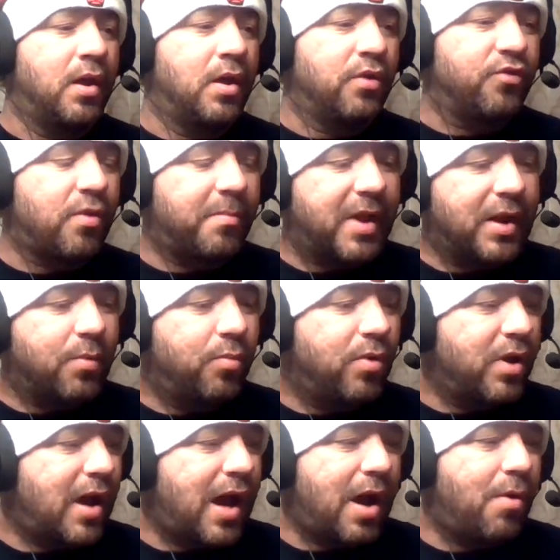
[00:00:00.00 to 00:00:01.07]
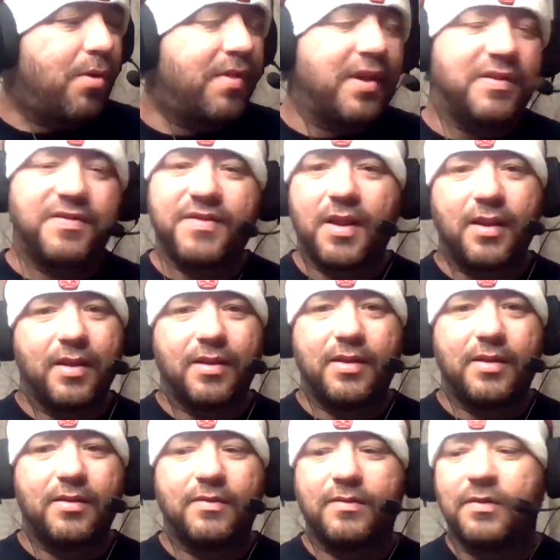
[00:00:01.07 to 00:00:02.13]
So I'm like, how are they selling
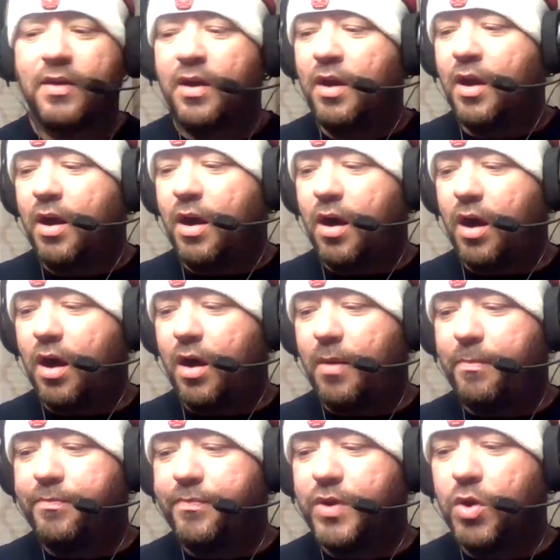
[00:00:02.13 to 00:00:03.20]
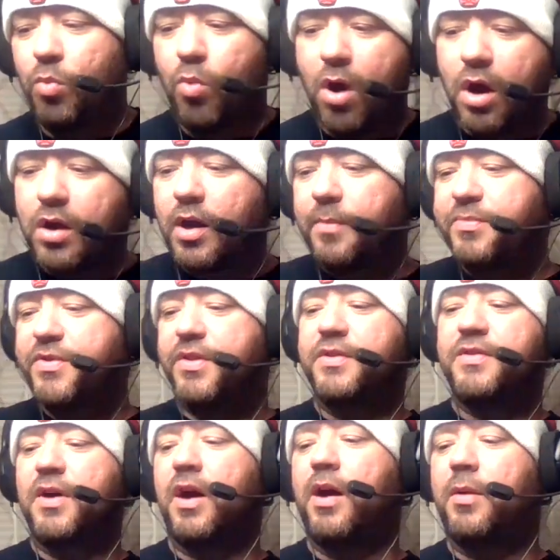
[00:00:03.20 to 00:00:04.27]
these? You walk up to the
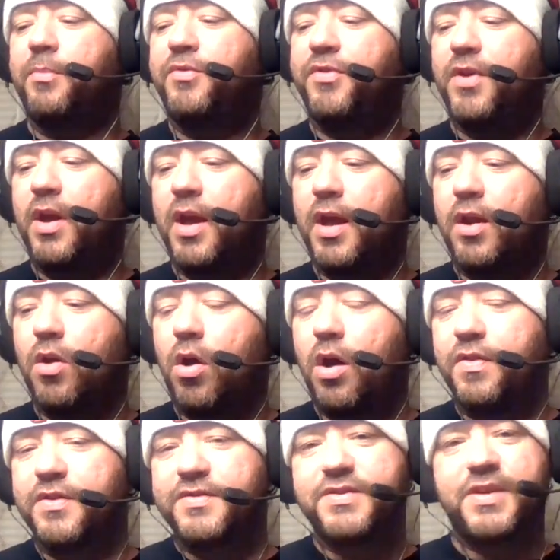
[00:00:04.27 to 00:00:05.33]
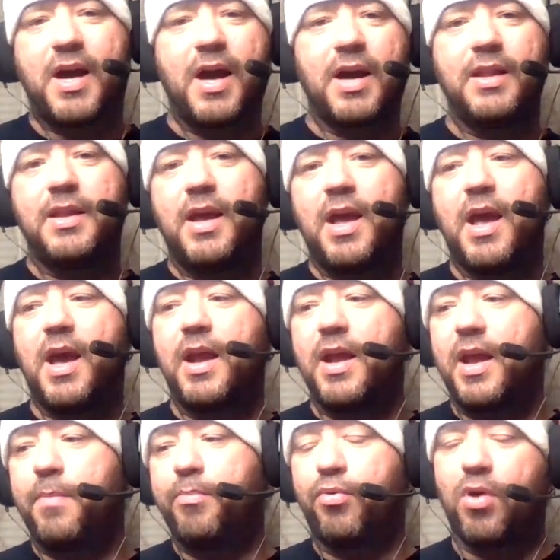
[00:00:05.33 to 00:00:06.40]
tubs and on the side they had
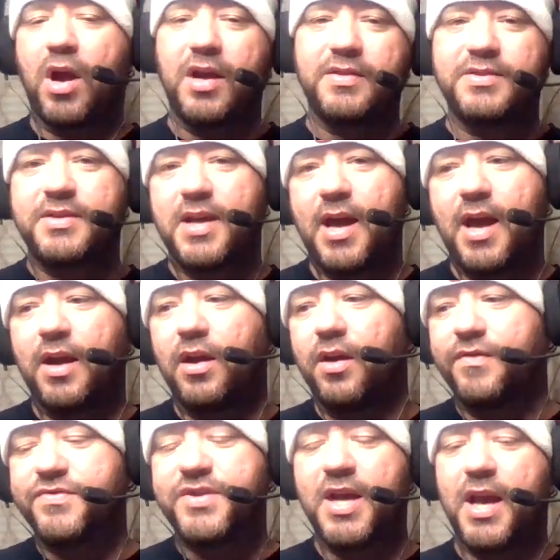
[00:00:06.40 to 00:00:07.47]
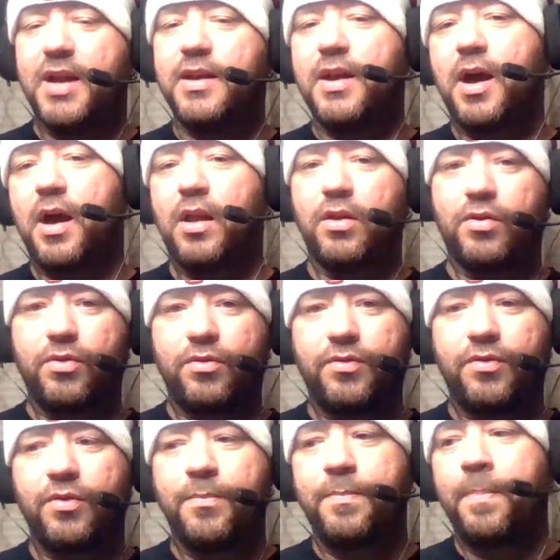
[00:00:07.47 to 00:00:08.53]
a price tag of
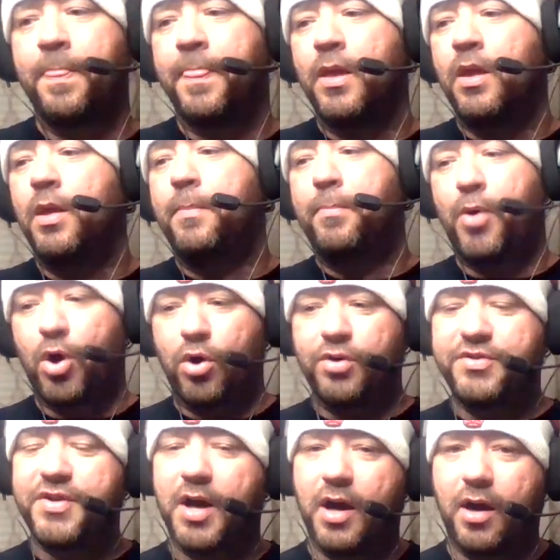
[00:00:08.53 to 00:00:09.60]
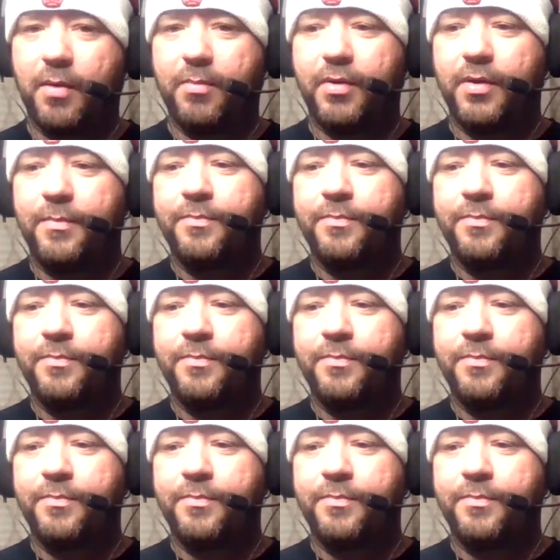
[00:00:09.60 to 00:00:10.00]
$10 per tub.